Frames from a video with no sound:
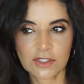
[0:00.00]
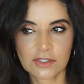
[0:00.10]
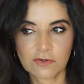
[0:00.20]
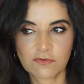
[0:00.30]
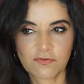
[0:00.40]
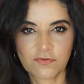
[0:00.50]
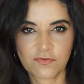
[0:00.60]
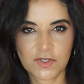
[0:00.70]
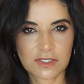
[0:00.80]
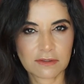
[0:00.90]
you don't
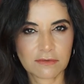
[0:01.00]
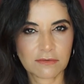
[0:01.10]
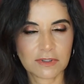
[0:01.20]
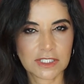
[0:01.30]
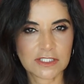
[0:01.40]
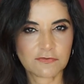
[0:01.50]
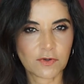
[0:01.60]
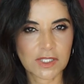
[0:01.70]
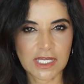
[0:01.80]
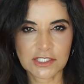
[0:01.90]
feel the
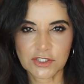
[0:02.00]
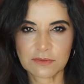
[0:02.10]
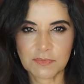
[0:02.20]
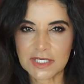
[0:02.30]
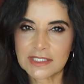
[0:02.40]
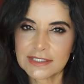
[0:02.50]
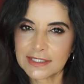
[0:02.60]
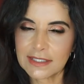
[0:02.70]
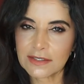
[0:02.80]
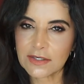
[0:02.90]
exfoliation beads
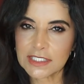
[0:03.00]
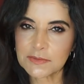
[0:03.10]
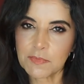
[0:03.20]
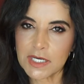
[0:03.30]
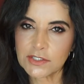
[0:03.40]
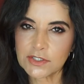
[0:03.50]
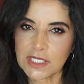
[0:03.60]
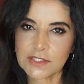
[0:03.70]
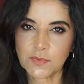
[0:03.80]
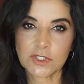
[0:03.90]
in there as much
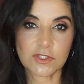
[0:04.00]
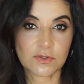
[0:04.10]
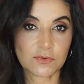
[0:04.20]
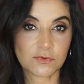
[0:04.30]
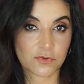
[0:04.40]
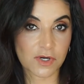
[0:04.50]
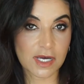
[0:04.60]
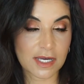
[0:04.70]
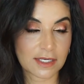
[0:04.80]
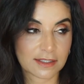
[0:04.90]
as when you do
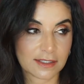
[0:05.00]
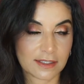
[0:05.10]
dry.